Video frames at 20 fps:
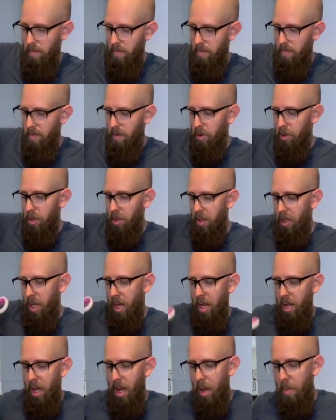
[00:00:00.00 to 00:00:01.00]
version
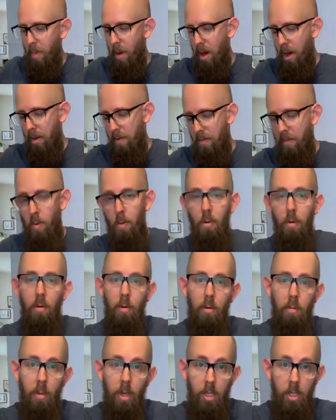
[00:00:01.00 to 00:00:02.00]
that I bought
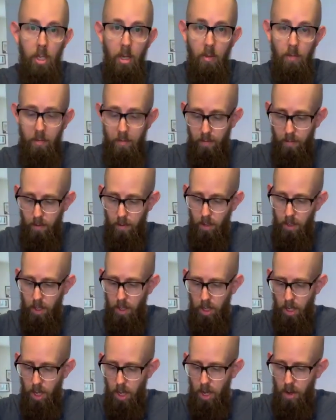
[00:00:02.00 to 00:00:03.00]
for myself
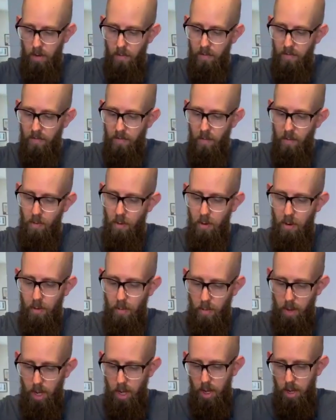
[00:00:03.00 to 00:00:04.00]
and for
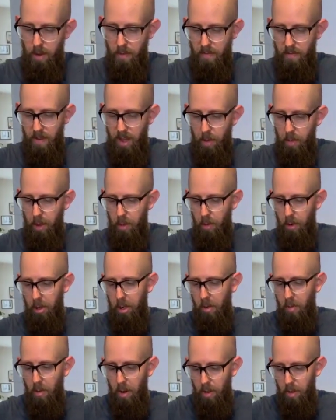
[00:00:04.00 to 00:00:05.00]
my family. We're
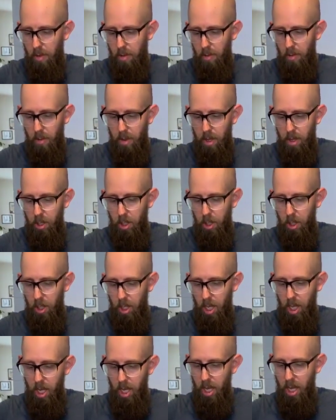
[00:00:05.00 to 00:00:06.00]
going to run through this
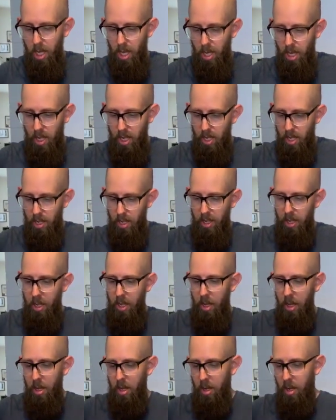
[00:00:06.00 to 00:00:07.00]

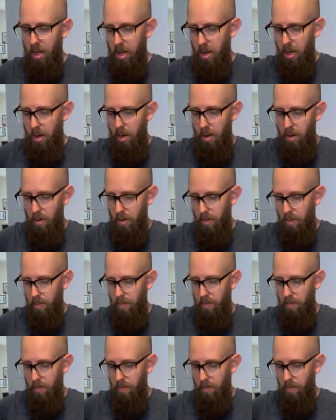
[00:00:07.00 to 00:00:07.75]
here